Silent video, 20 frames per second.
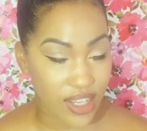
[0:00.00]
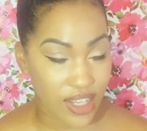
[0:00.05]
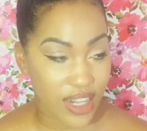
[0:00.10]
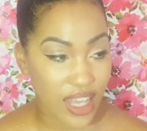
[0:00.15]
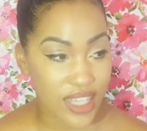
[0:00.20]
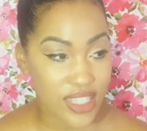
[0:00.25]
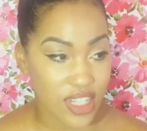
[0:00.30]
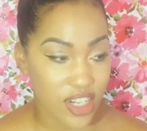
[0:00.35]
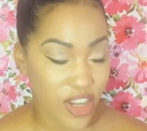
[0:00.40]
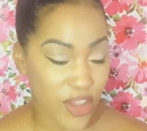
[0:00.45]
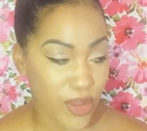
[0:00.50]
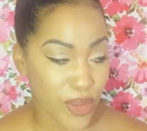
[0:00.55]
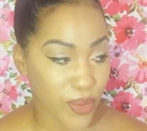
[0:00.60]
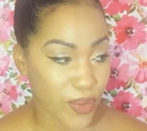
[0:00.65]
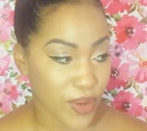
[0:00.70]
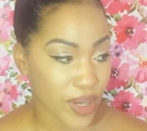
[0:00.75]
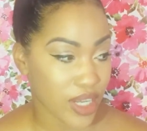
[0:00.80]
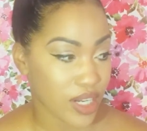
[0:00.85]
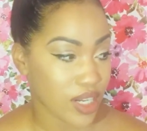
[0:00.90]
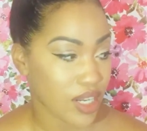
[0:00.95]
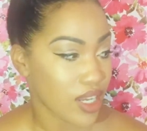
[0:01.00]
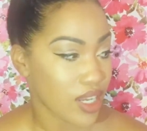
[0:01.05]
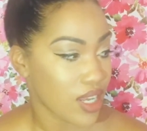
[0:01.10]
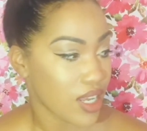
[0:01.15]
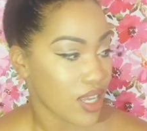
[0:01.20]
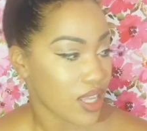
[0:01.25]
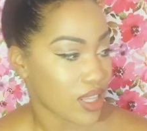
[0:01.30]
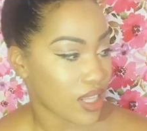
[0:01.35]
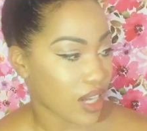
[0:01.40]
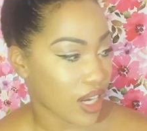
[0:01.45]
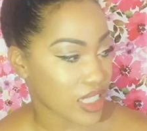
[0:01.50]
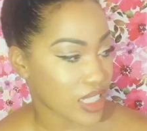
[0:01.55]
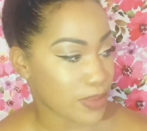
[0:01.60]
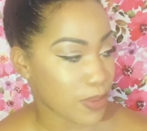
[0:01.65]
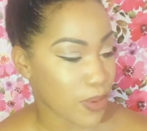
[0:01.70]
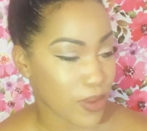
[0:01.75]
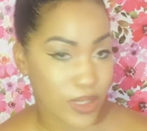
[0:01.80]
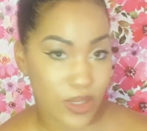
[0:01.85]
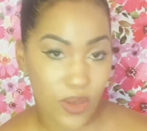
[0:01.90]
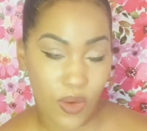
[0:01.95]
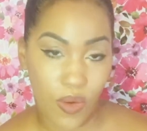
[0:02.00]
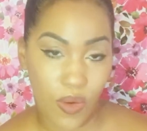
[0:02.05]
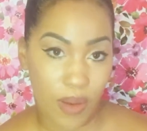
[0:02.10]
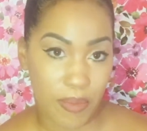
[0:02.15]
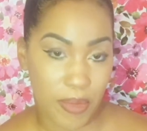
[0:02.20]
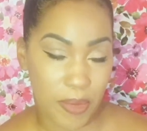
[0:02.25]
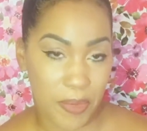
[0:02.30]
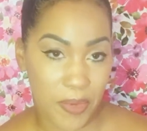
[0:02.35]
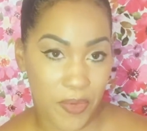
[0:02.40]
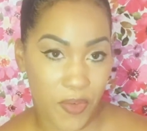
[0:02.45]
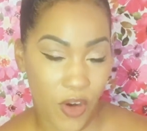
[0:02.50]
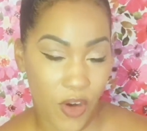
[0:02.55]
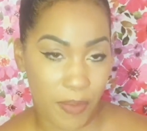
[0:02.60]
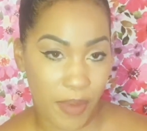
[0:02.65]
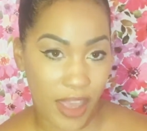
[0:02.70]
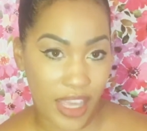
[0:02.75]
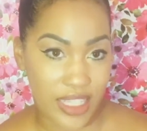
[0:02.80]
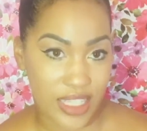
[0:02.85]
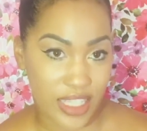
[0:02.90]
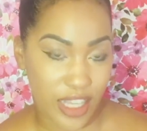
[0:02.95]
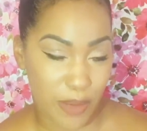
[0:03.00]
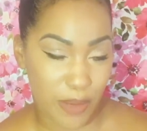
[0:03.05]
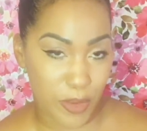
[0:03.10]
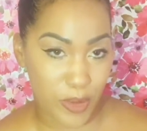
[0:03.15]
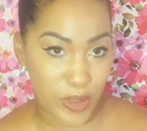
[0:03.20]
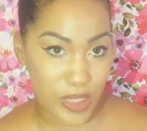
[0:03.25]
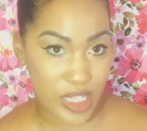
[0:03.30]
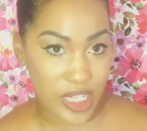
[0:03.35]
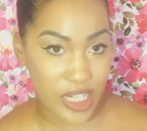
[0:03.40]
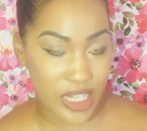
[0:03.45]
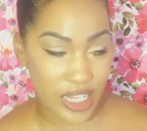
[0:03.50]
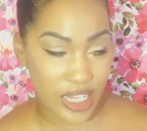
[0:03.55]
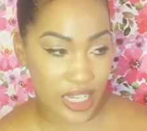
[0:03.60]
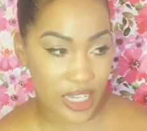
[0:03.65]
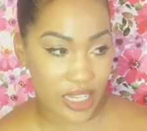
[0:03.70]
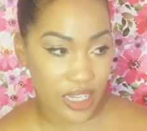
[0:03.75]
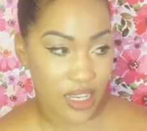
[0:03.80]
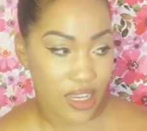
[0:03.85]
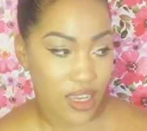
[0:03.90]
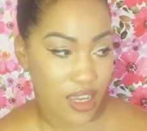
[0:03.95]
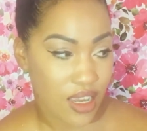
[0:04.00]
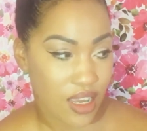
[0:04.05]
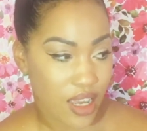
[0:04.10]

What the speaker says: And that's another one that I spoke to a woman before my exam who took it,